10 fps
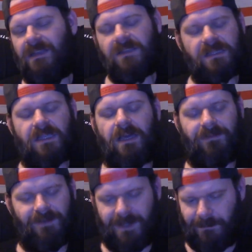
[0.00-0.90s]
It's a lot of
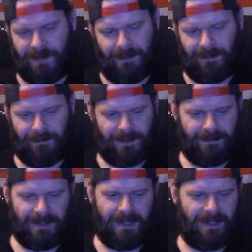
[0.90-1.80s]
fucking babies, man.
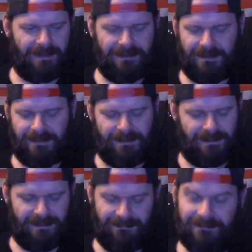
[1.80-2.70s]
Uh, just,